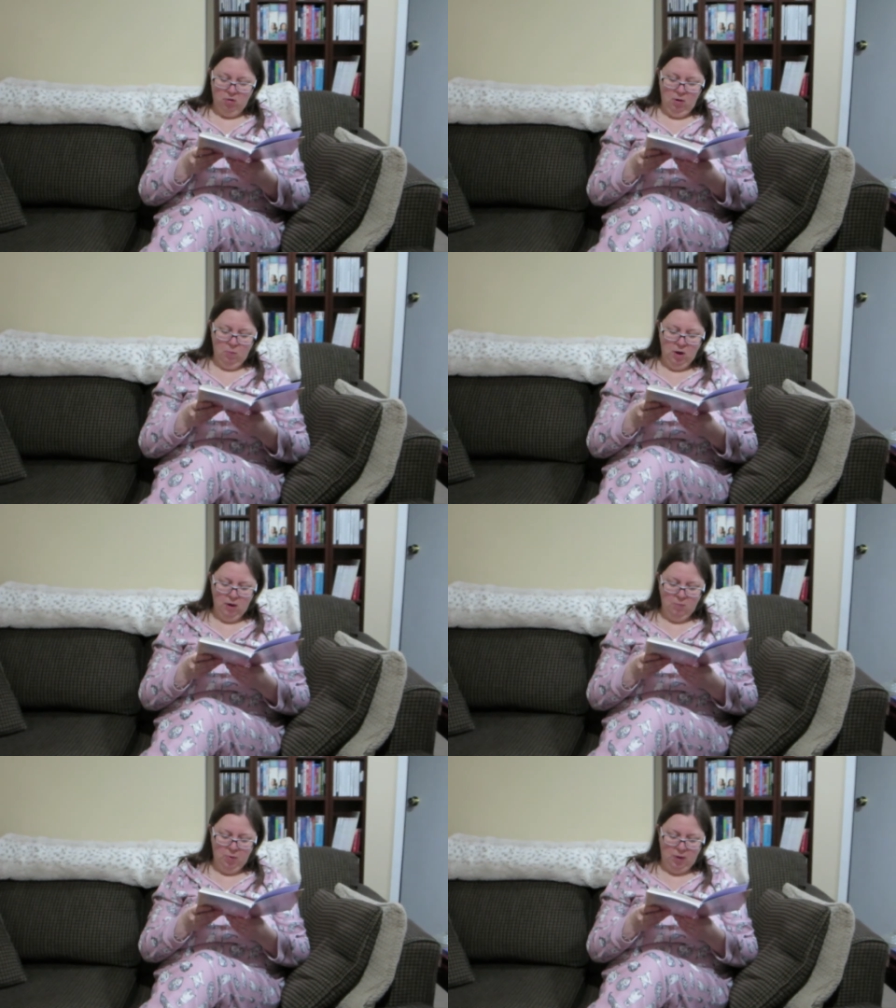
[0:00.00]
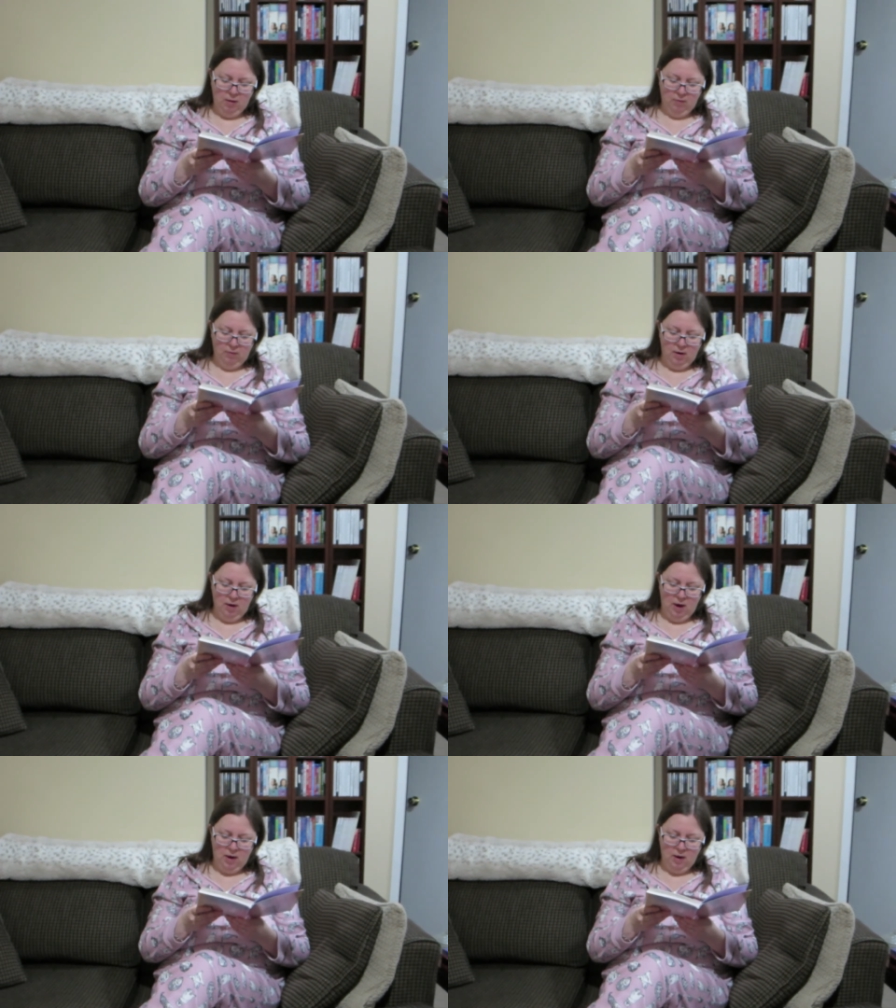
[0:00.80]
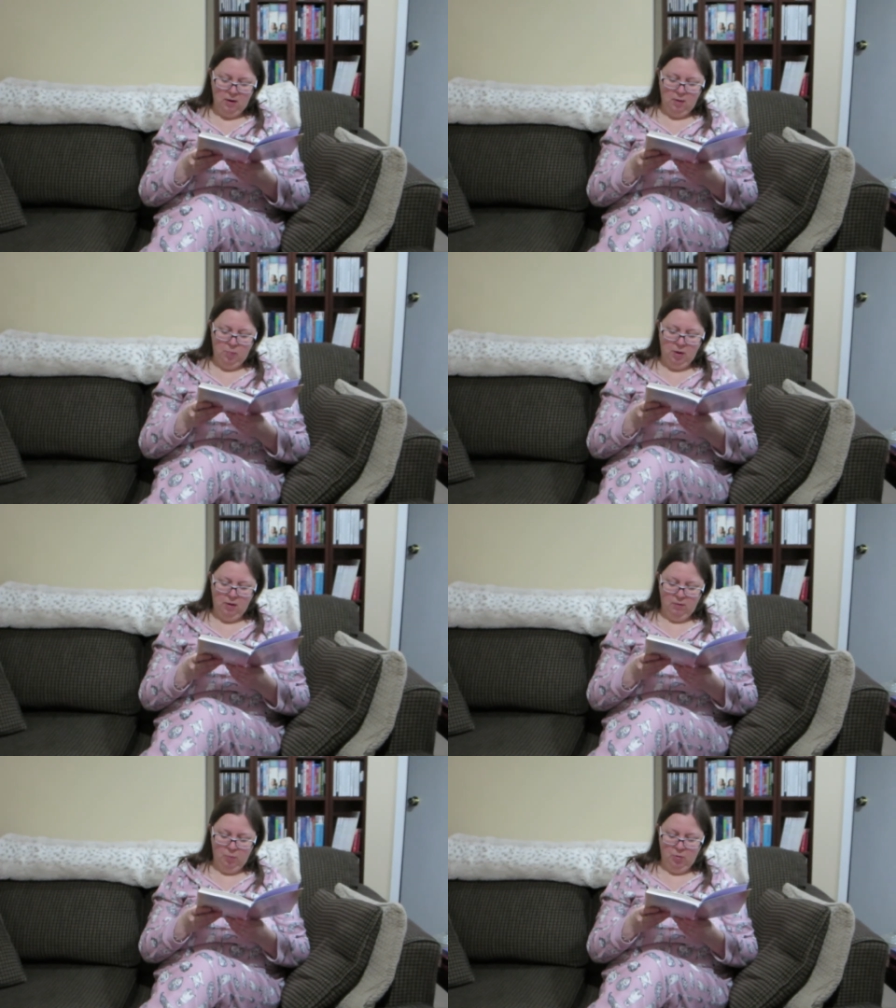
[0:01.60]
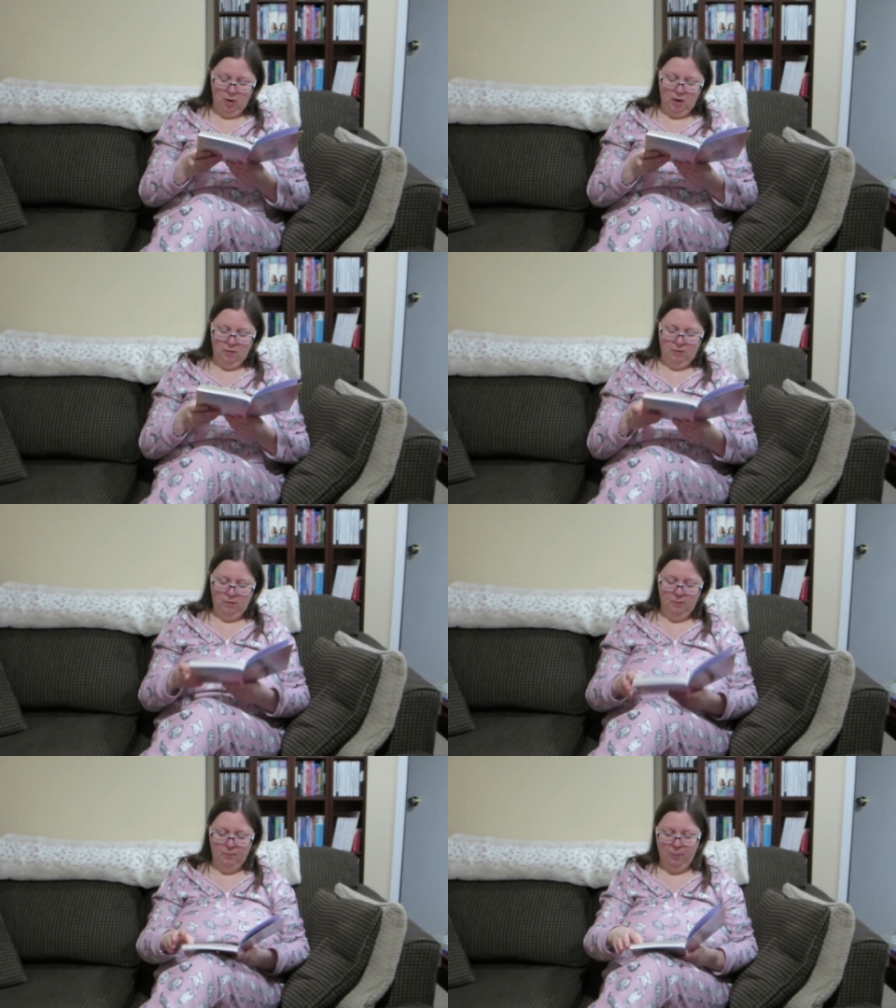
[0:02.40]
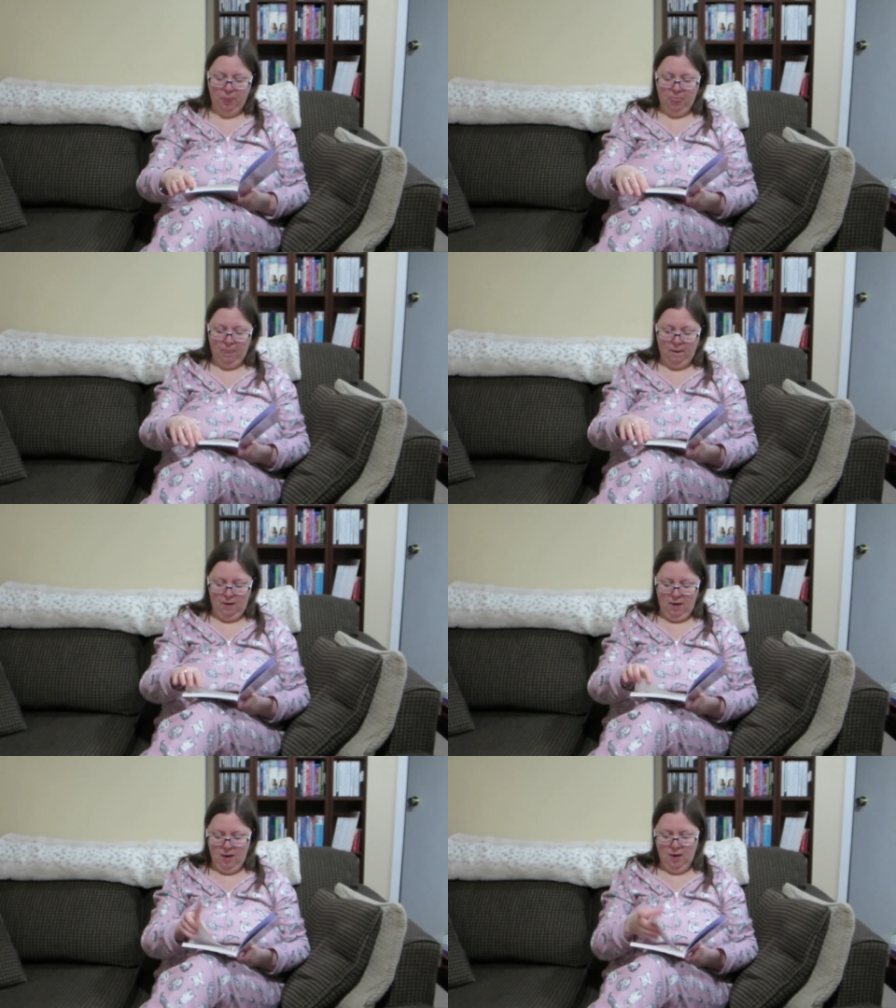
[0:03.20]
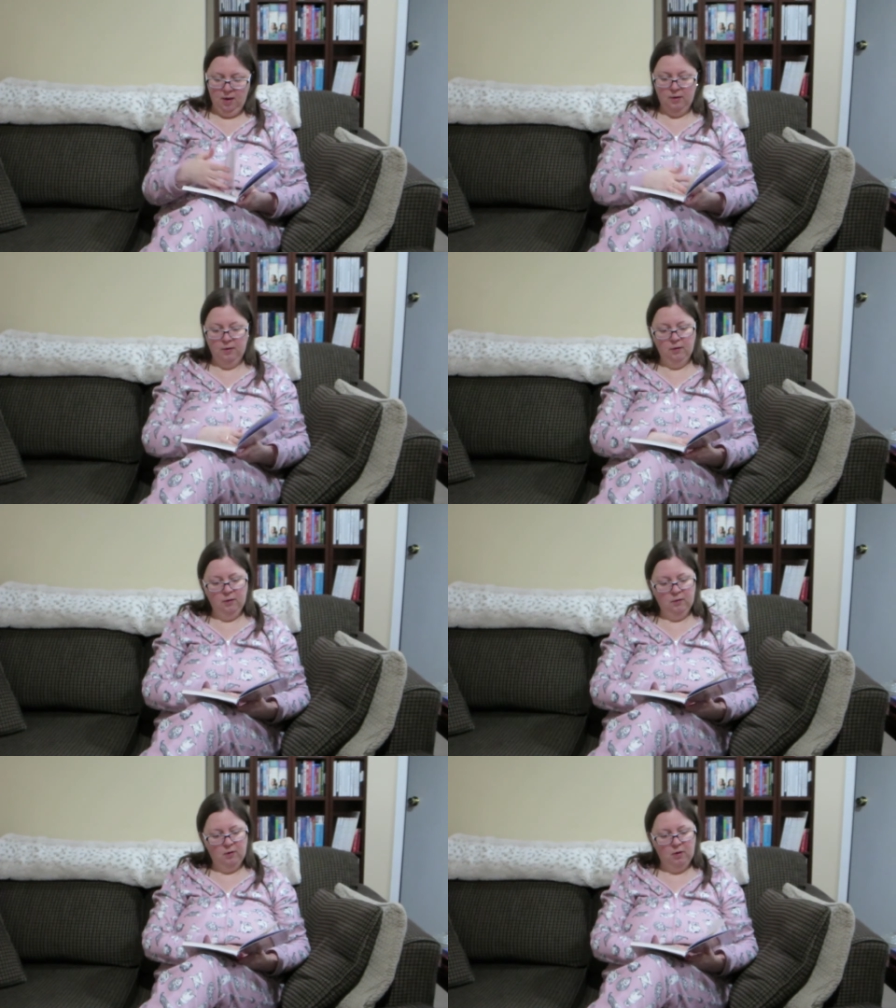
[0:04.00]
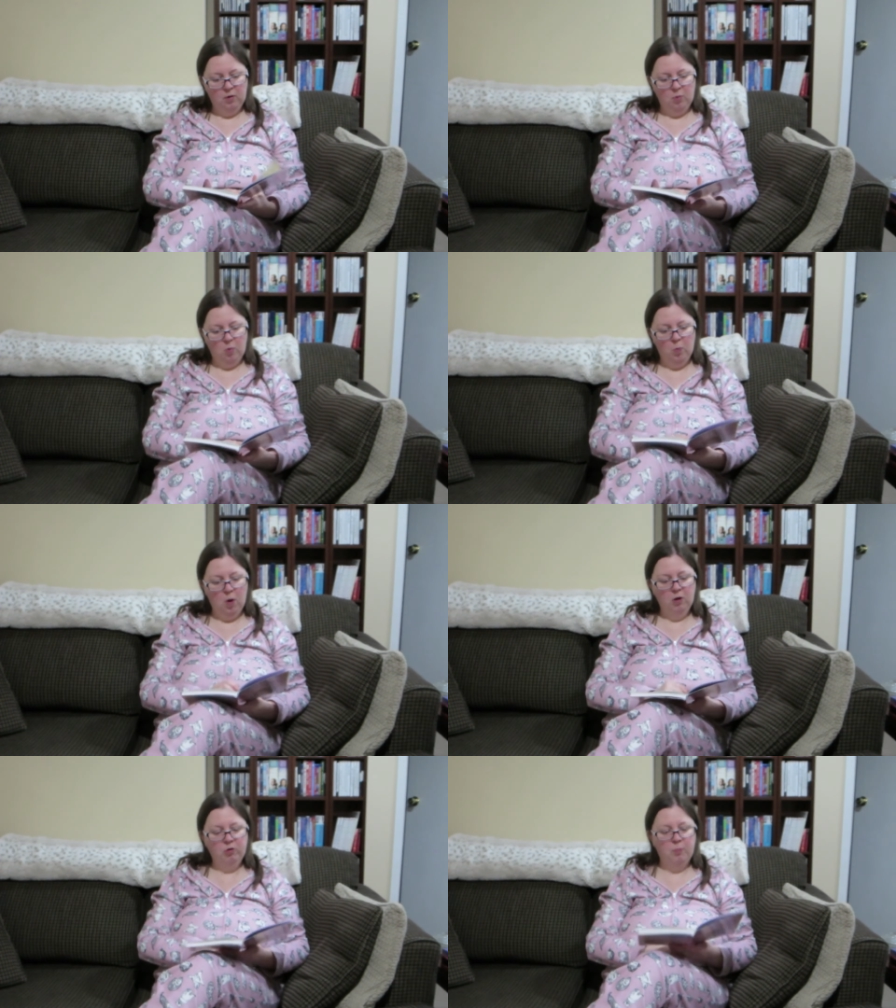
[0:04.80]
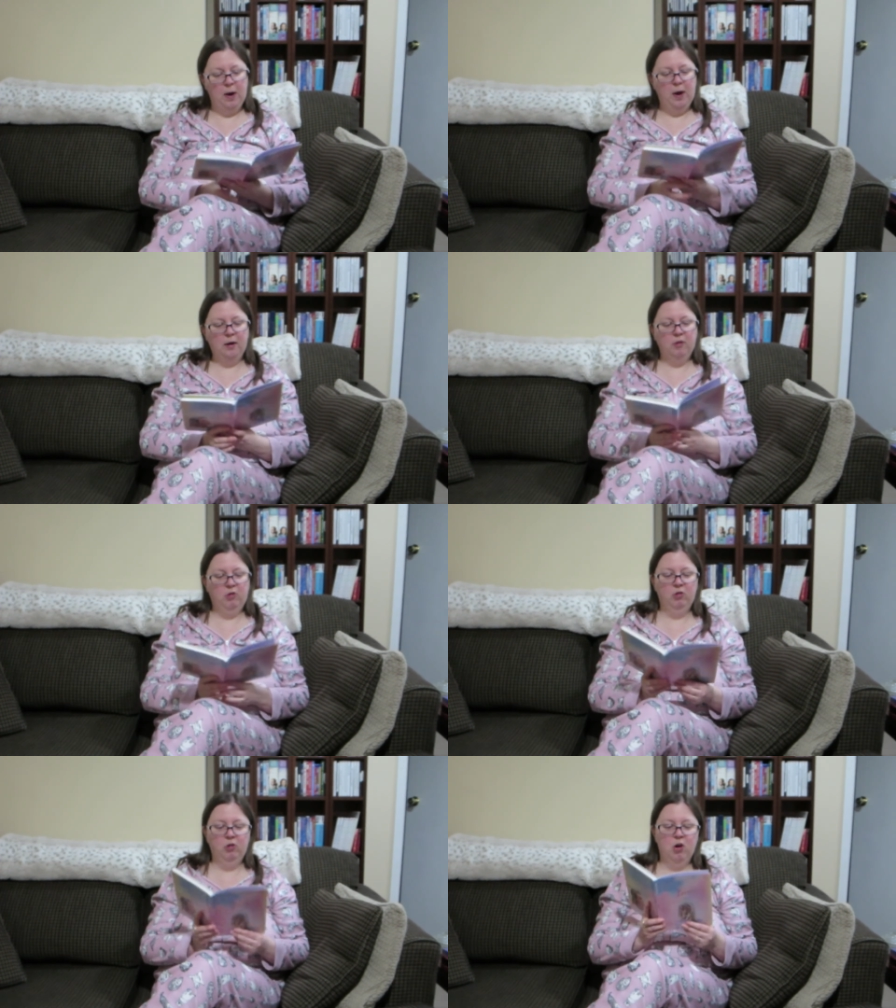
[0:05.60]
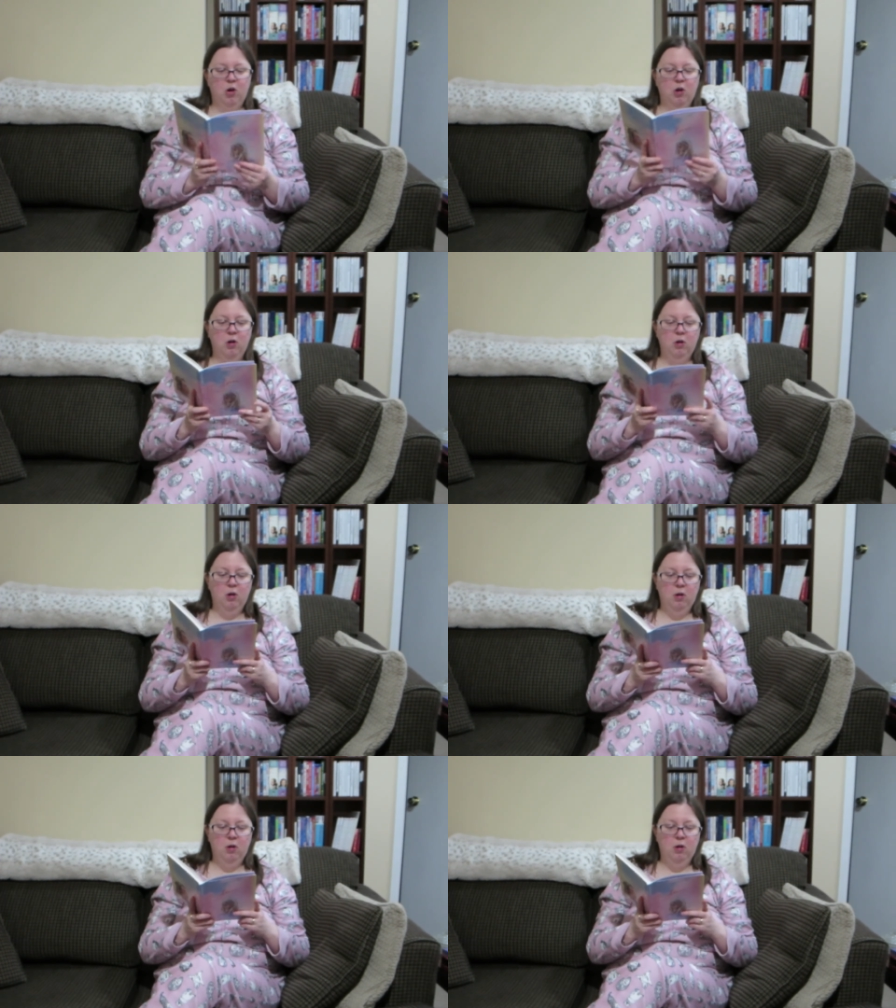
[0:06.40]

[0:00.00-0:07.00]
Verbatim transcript: Then we had pizza at a pizza place and walked back to the car,